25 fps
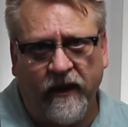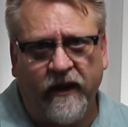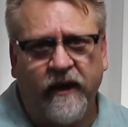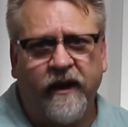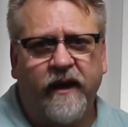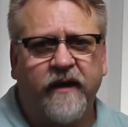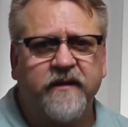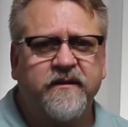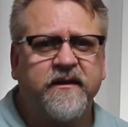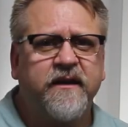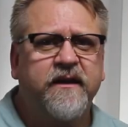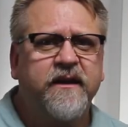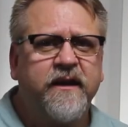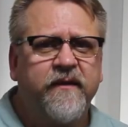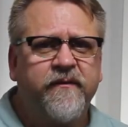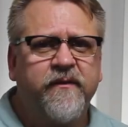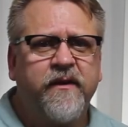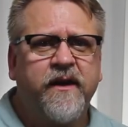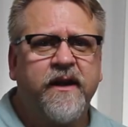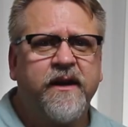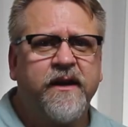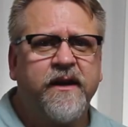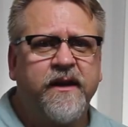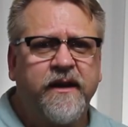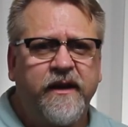A
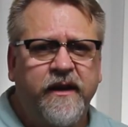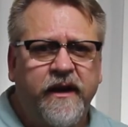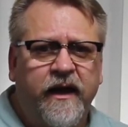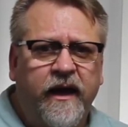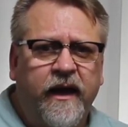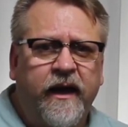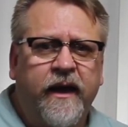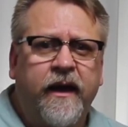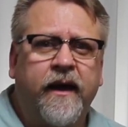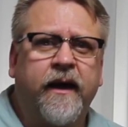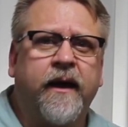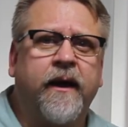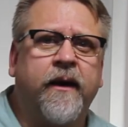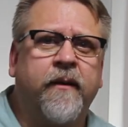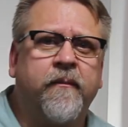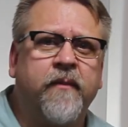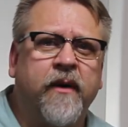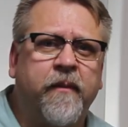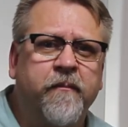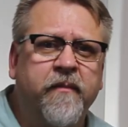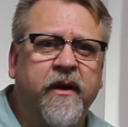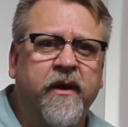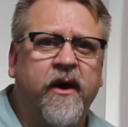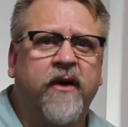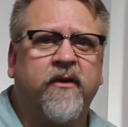significant
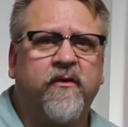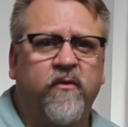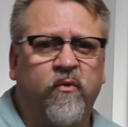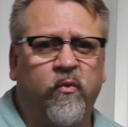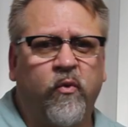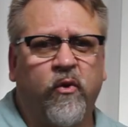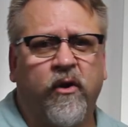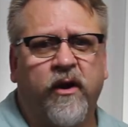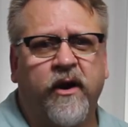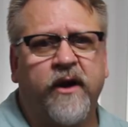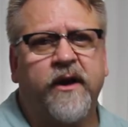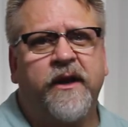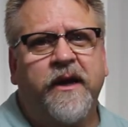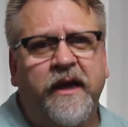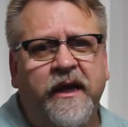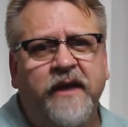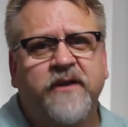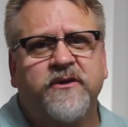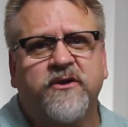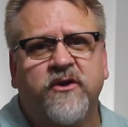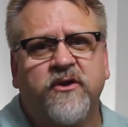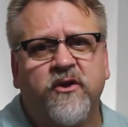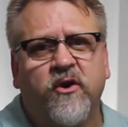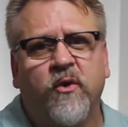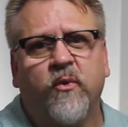amount of work
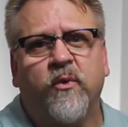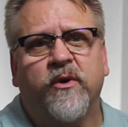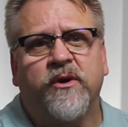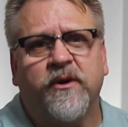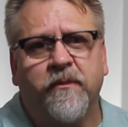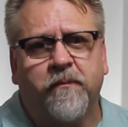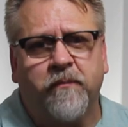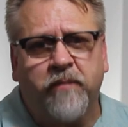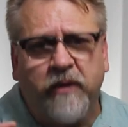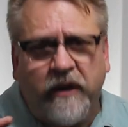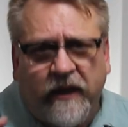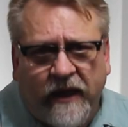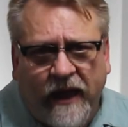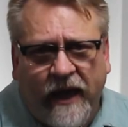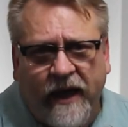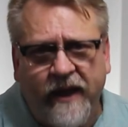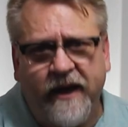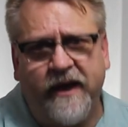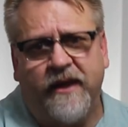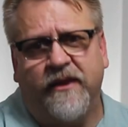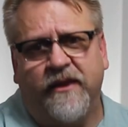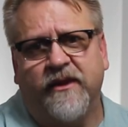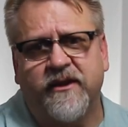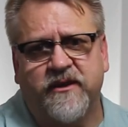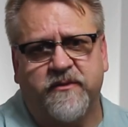needs to go into
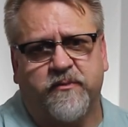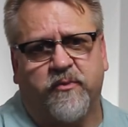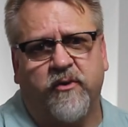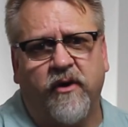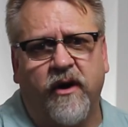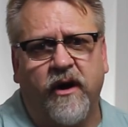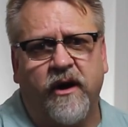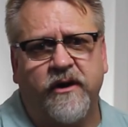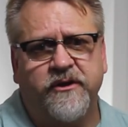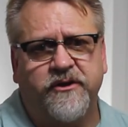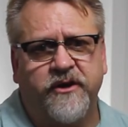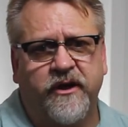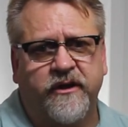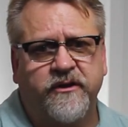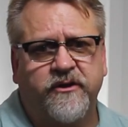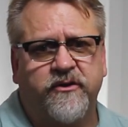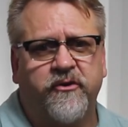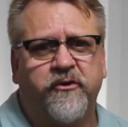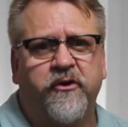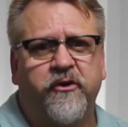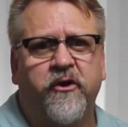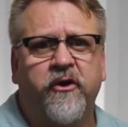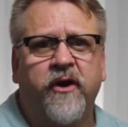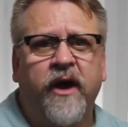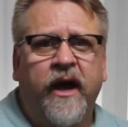planning this project, so
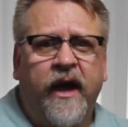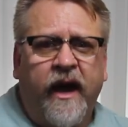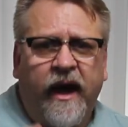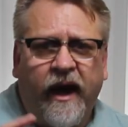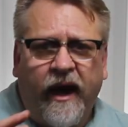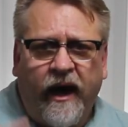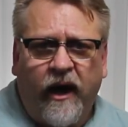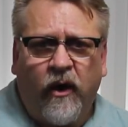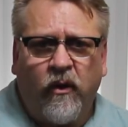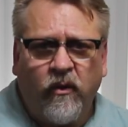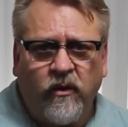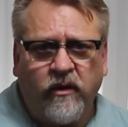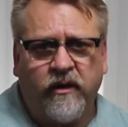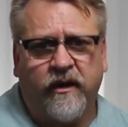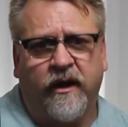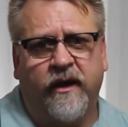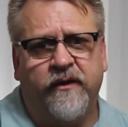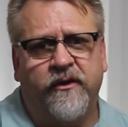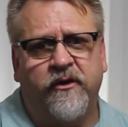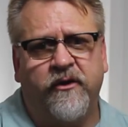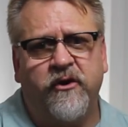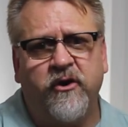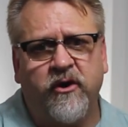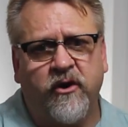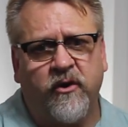your outline
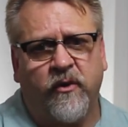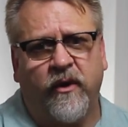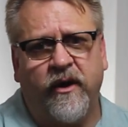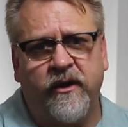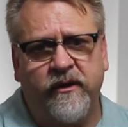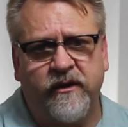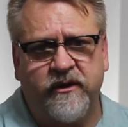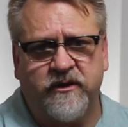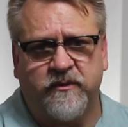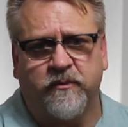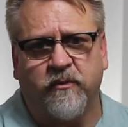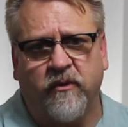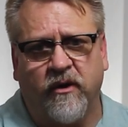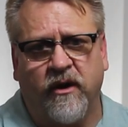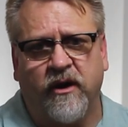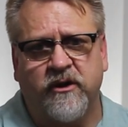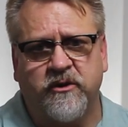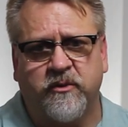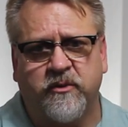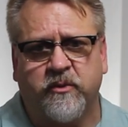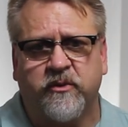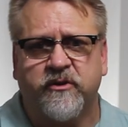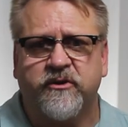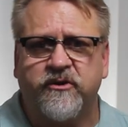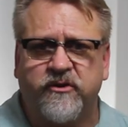that you create in this
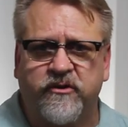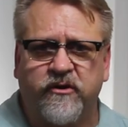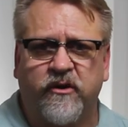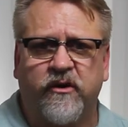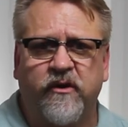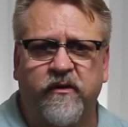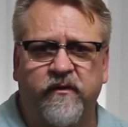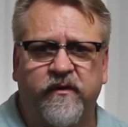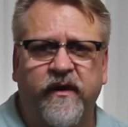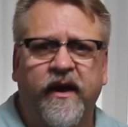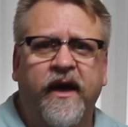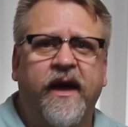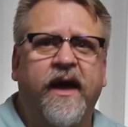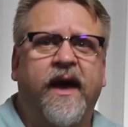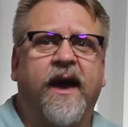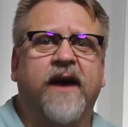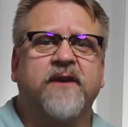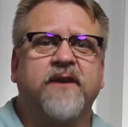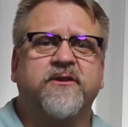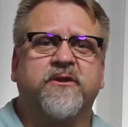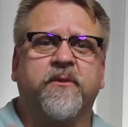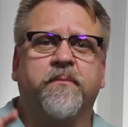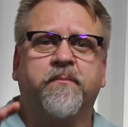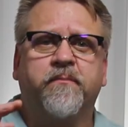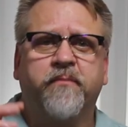module will serve
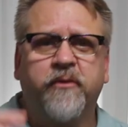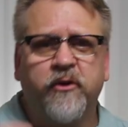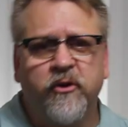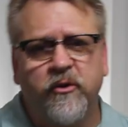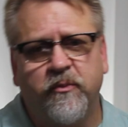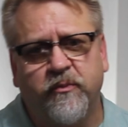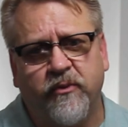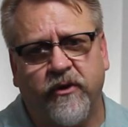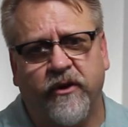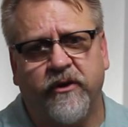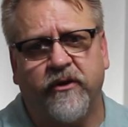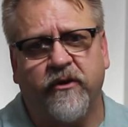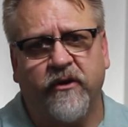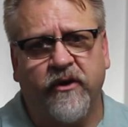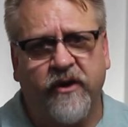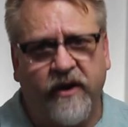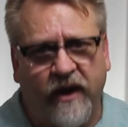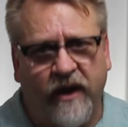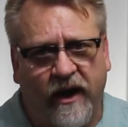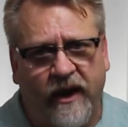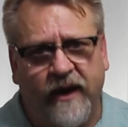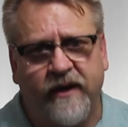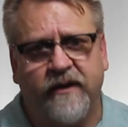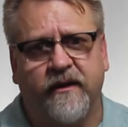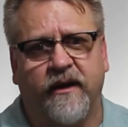as a blueprint or
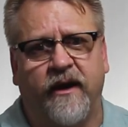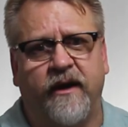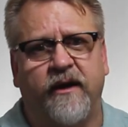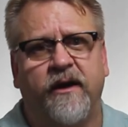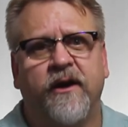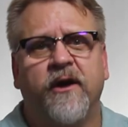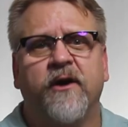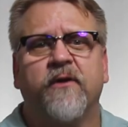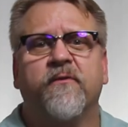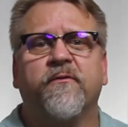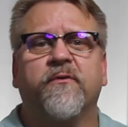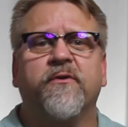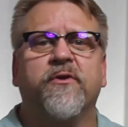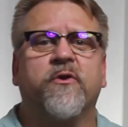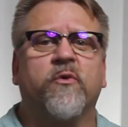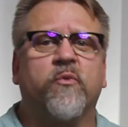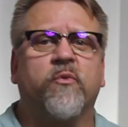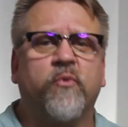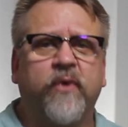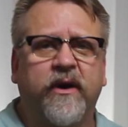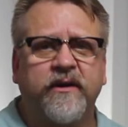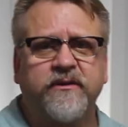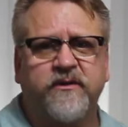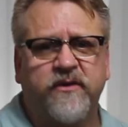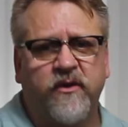guideline for the
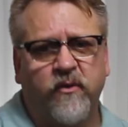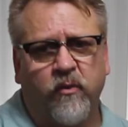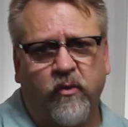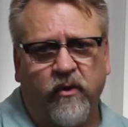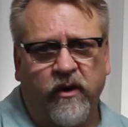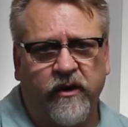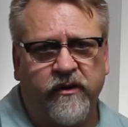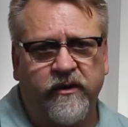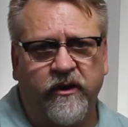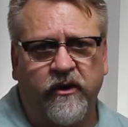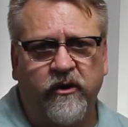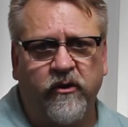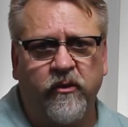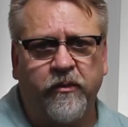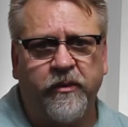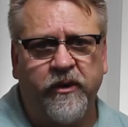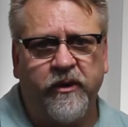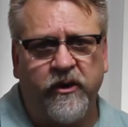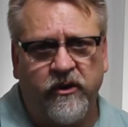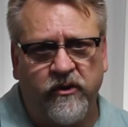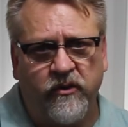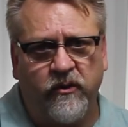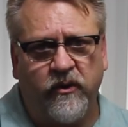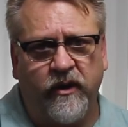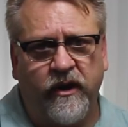rest of the work that you'll be
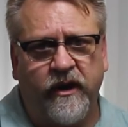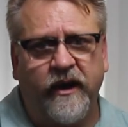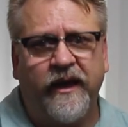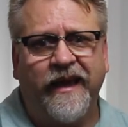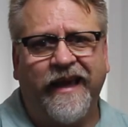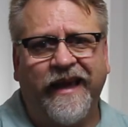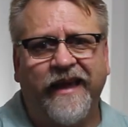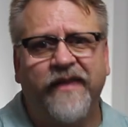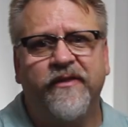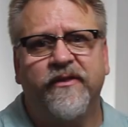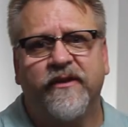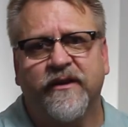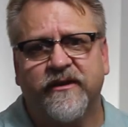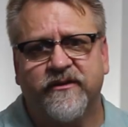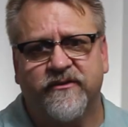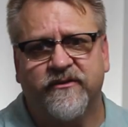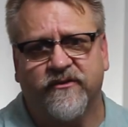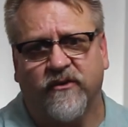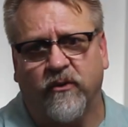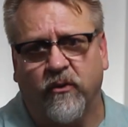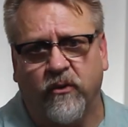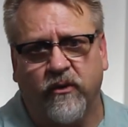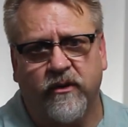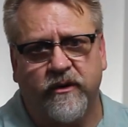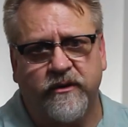doing in this
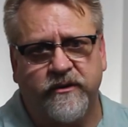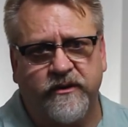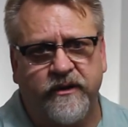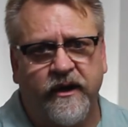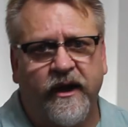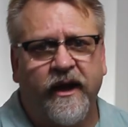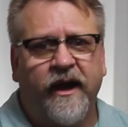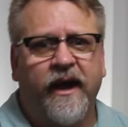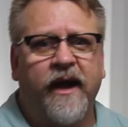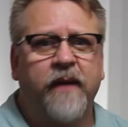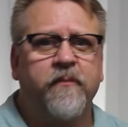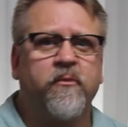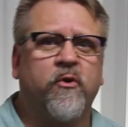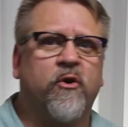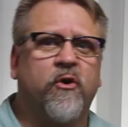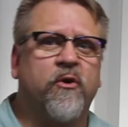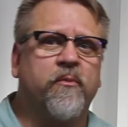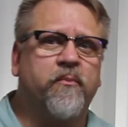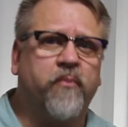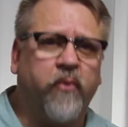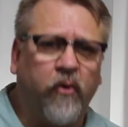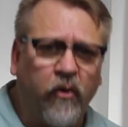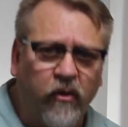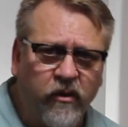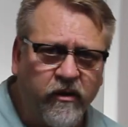course, and more
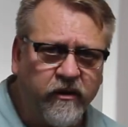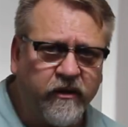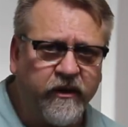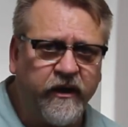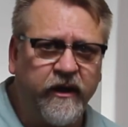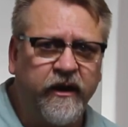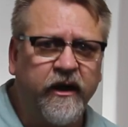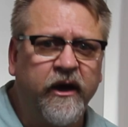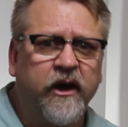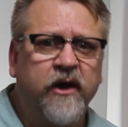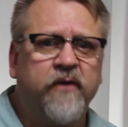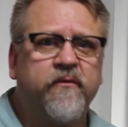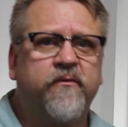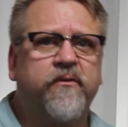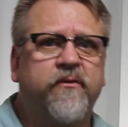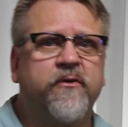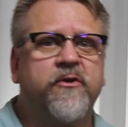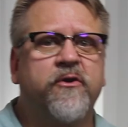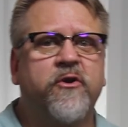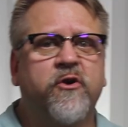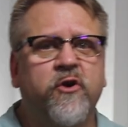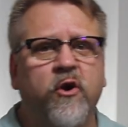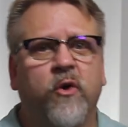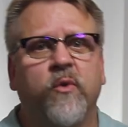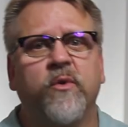importantly, for the
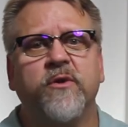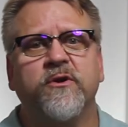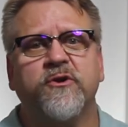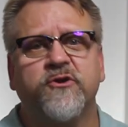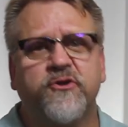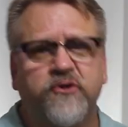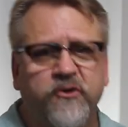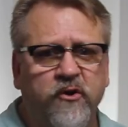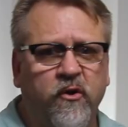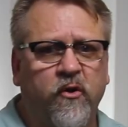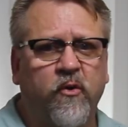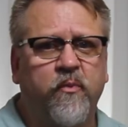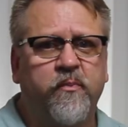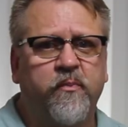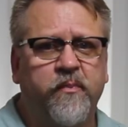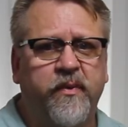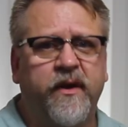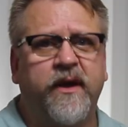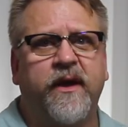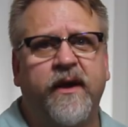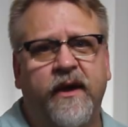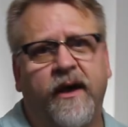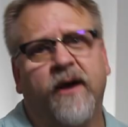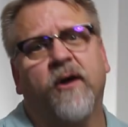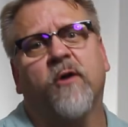go and show
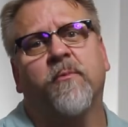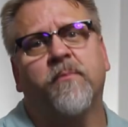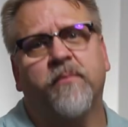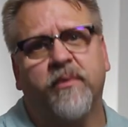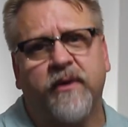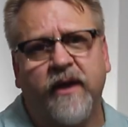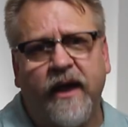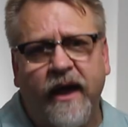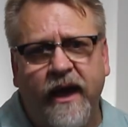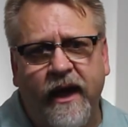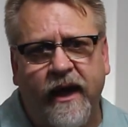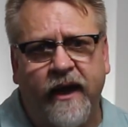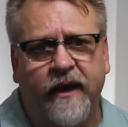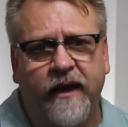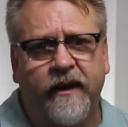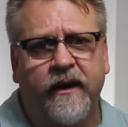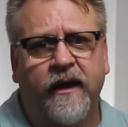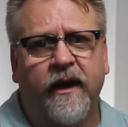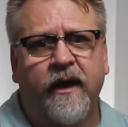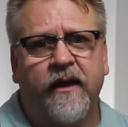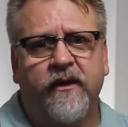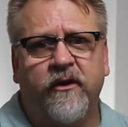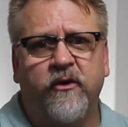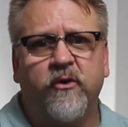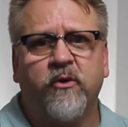PL plan
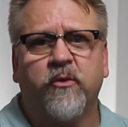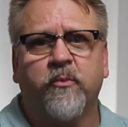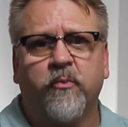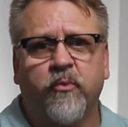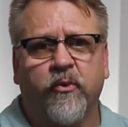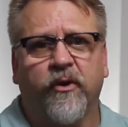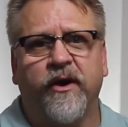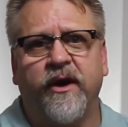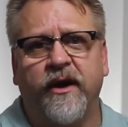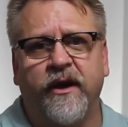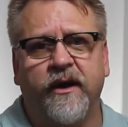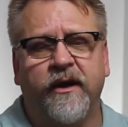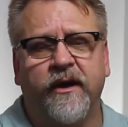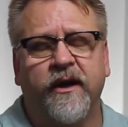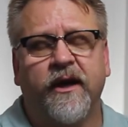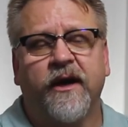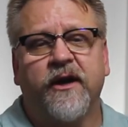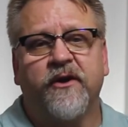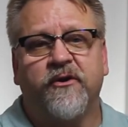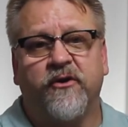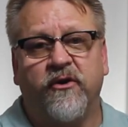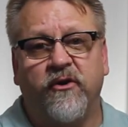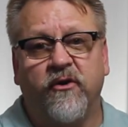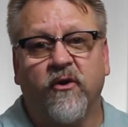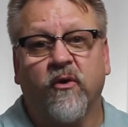that you'll bring
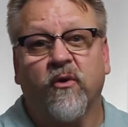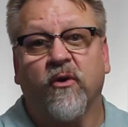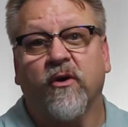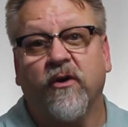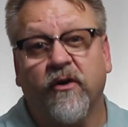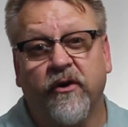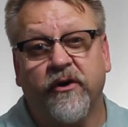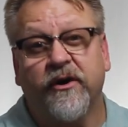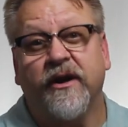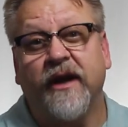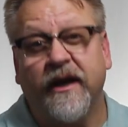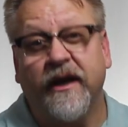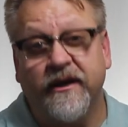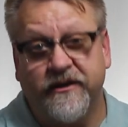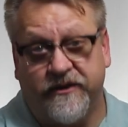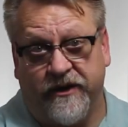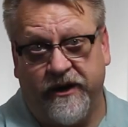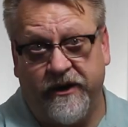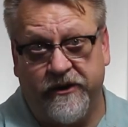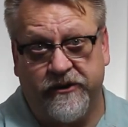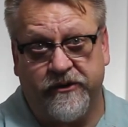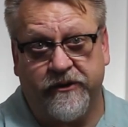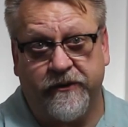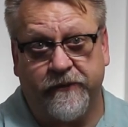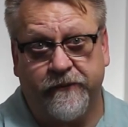to your
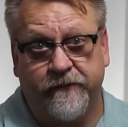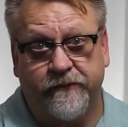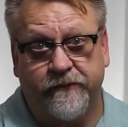organization.